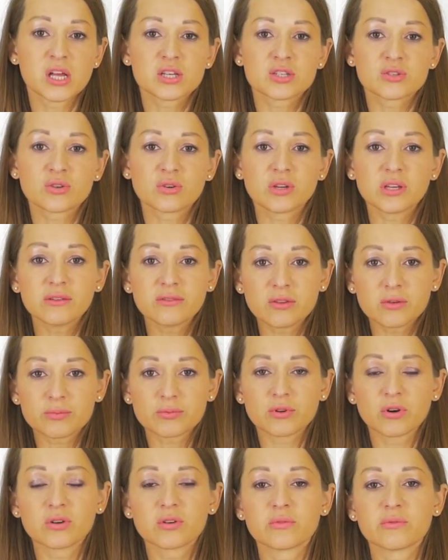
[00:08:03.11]
So if your
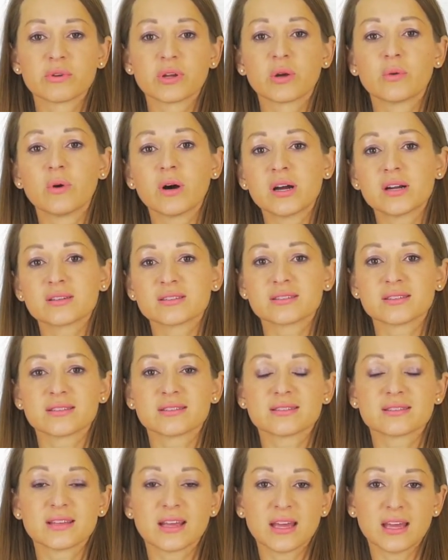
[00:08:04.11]
program requires,
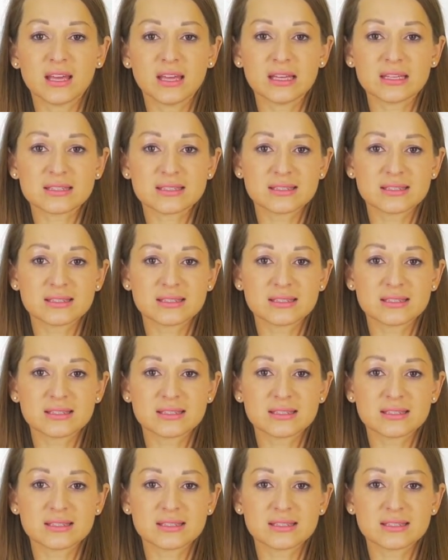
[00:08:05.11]
let's say,